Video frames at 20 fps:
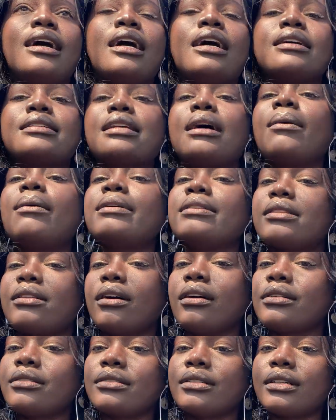because I was
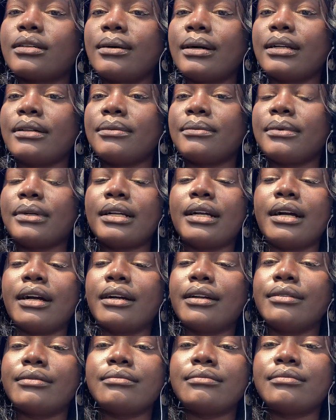talking to a white
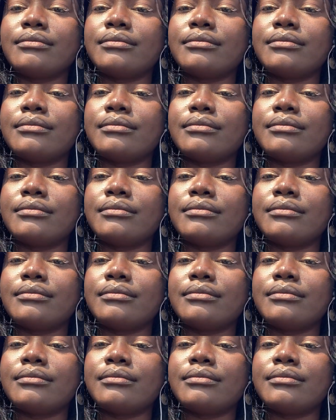guy.